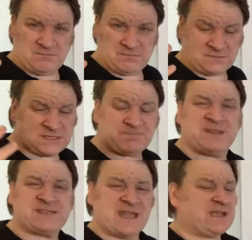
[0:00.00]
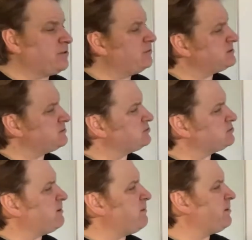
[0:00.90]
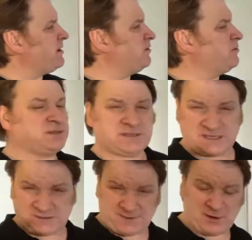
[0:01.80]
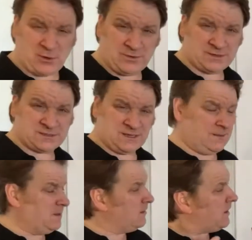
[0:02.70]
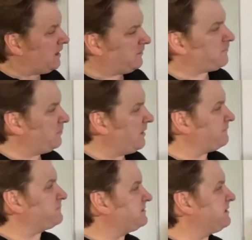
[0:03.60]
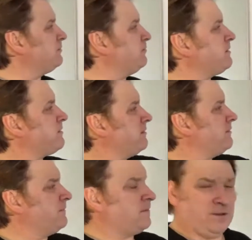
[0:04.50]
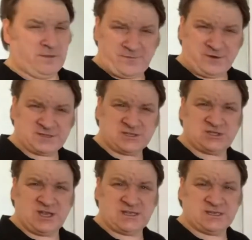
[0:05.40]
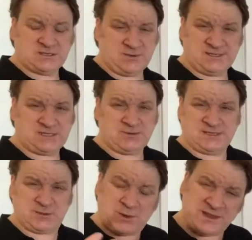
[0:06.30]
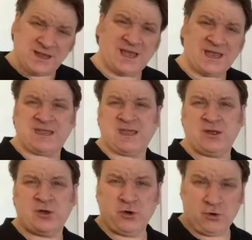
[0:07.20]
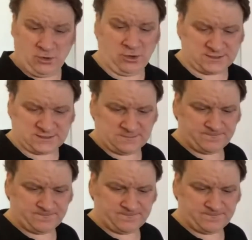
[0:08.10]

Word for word: septic tank owners, who treatment plant owners, cesspit owners have, will have to deal with on the 1st of Jan 2020, whether you like it or not.